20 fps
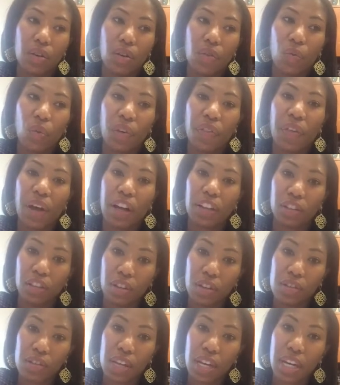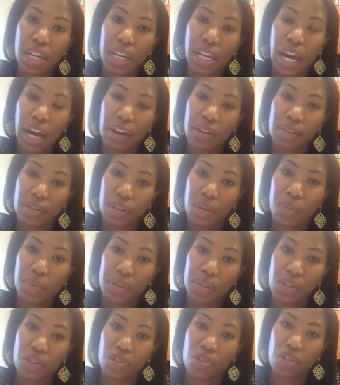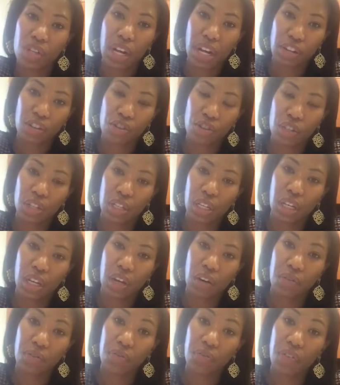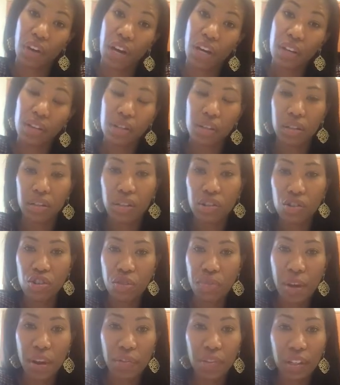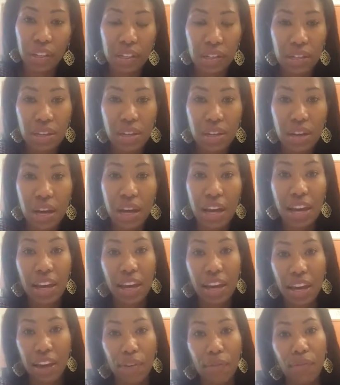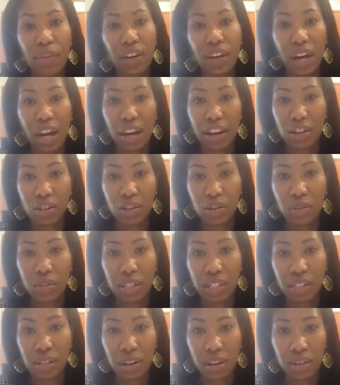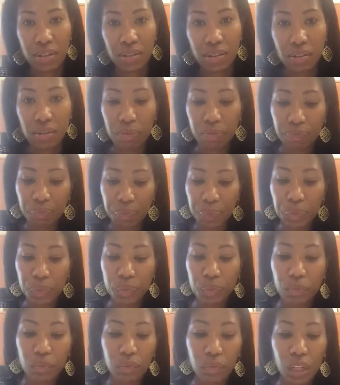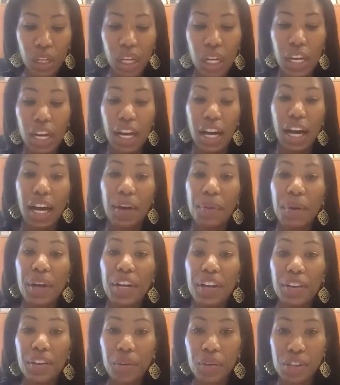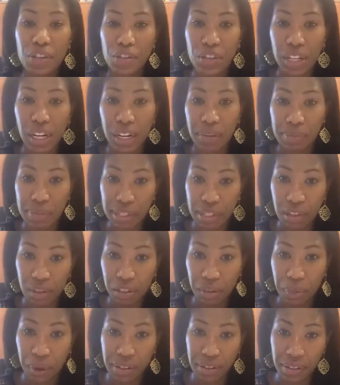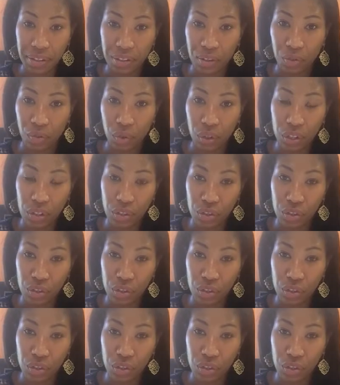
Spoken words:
of what that looks like, and how does the position actually affect leadership efficacy, if it actually does. Another question that I'm still in the process of